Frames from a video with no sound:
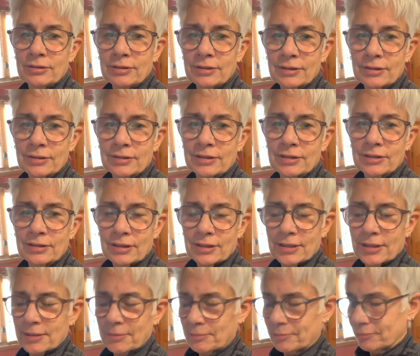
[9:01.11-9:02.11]
It's
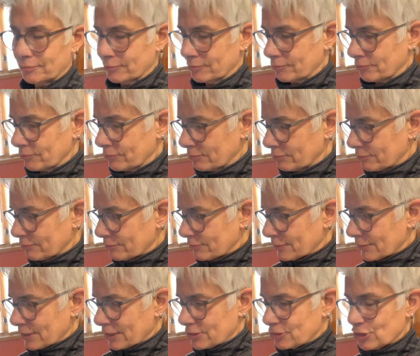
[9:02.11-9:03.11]

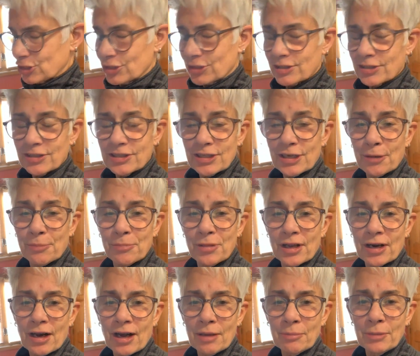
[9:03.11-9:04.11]
just a sub
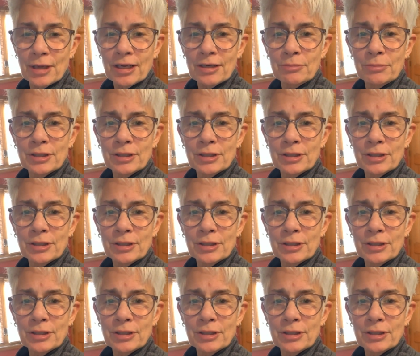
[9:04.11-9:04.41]
that I made